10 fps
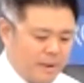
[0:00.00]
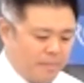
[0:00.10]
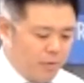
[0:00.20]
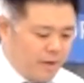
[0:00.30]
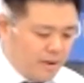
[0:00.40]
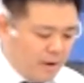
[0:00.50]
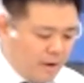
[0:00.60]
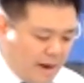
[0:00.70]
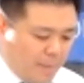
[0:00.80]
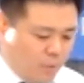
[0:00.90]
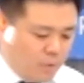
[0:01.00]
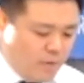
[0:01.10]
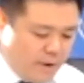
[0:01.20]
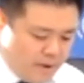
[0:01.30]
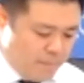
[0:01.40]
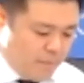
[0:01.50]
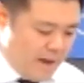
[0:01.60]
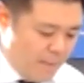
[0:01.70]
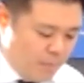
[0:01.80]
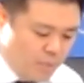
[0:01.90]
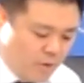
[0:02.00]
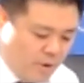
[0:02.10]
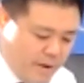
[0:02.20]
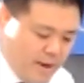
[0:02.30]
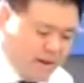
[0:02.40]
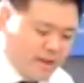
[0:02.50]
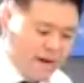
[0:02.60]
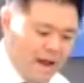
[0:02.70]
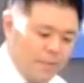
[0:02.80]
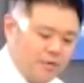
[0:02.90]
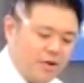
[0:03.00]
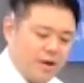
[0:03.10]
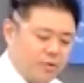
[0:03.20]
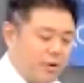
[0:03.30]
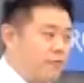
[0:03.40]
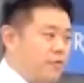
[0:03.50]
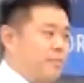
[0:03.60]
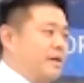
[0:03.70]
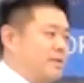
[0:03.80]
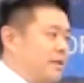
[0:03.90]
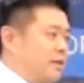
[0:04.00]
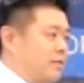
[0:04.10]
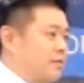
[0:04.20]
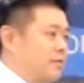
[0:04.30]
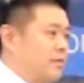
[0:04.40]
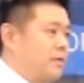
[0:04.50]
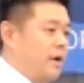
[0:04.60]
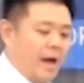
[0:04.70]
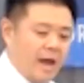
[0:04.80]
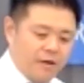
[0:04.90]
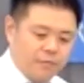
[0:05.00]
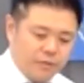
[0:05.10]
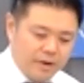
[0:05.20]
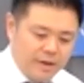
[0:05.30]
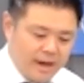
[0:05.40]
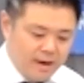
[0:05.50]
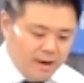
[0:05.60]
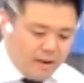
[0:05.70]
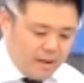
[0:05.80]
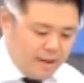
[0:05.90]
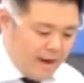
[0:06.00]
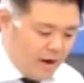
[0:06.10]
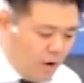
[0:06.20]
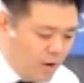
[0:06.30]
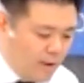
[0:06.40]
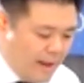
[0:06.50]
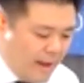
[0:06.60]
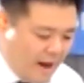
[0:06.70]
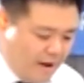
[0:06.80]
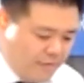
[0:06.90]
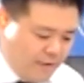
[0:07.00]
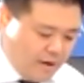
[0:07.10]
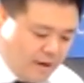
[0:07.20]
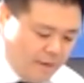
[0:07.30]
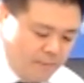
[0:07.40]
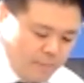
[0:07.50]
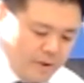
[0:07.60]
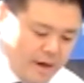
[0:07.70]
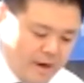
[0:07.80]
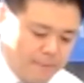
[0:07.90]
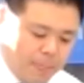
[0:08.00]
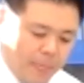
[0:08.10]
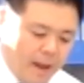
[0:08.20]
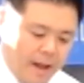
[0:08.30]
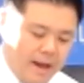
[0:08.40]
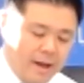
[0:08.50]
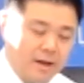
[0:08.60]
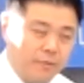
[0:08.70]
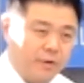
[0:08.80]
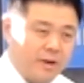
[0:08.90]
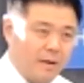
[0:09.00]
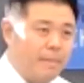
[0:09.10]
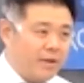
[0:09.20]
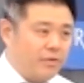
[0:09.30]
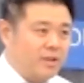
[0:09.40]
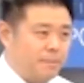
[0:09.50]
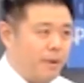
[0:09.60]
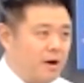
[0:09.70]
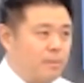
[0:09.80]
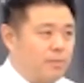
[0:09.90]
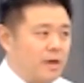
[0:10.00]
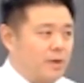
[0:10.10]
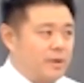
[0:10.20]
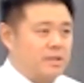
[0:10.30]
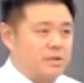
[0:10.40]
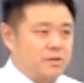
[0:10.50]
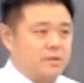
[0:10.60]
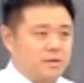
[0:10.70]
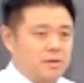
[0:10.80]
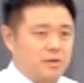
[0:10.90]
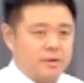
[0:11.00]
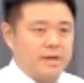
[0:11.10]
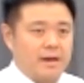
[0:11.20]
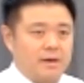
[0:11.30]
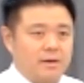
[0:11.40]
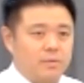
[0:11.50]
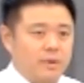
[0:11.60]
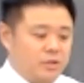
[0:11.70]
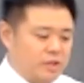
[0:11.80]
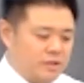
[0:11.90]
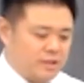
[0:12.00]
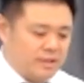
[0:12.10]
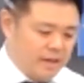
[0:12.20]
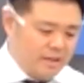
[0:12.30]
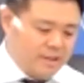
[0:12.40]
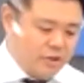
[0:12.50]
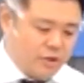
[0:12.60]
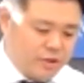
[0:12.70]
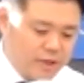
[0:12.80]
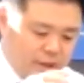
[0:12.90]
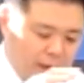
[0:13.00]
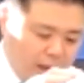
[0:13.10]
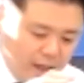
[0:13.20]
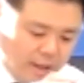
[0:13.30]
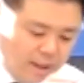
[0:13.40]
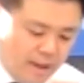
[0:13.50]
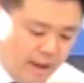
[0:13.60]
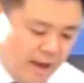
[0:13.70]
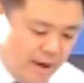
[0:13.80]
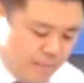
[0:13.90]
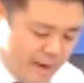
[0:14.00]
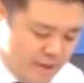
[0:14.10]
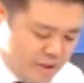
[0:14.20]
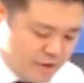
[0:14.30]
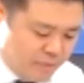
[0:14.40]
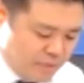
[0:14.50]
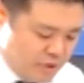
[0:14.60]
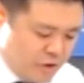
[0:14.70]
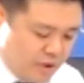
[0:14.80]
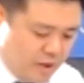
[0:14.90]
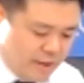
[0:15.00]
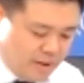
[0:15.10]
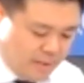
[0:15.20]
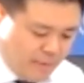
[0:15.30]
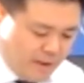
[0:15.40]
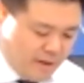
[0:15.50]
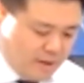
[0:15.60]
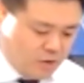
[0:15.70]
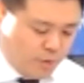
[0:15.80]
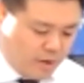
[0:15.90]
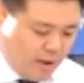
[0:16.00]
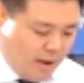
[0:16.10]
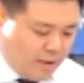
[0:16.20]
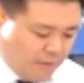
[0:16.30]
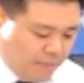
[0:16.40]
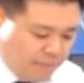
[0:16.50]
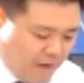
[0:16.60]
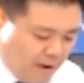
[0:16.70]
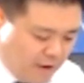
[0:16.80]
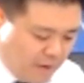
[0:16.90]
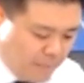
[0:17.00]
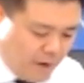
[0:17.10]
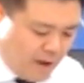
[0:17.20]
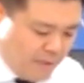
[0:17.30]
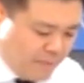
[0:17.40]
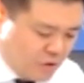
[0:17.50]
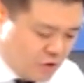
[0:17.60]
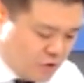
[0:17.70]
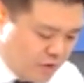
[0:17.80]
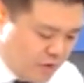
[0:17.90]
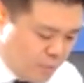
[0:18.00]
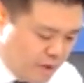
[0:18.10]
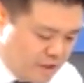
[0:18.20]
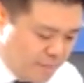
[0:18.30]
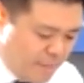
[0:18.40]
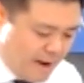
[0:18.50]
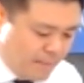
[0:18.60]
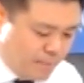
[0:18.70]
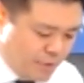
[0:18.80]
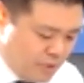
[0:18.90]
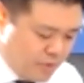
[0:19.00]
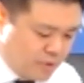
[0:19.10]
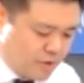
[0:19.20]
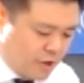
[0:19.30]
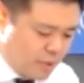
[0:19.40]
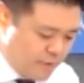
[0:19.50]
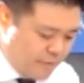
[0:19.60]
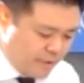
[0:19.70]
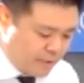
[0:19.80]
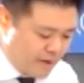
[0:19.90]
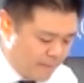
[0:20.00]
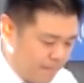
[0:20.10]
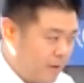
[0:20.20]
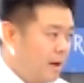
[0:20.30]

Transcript: my point here? I'm worried that I would take credit for myself and forget that all I have came from God. And if you come back to this parable that we just looked at, what Jesus said, it's interesting. In the Message version, it begins with the farm of a certain rich man produced a terrific crop.